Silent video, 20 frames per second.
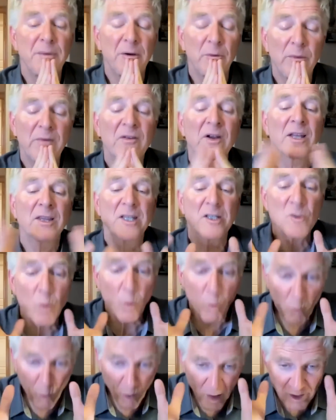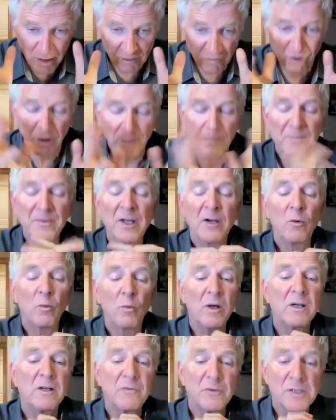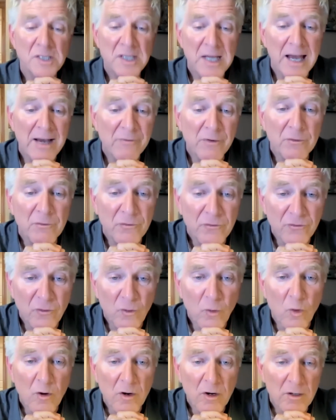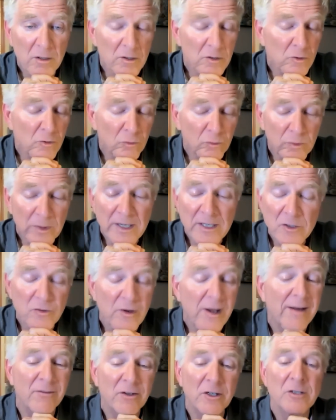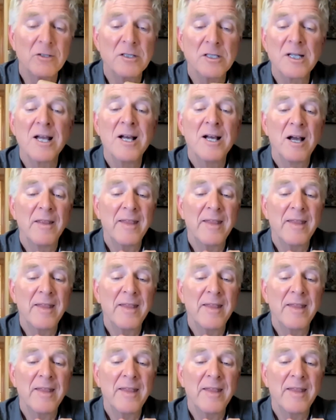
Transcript: But we've got this wonderful, wonderful staff of four great travelers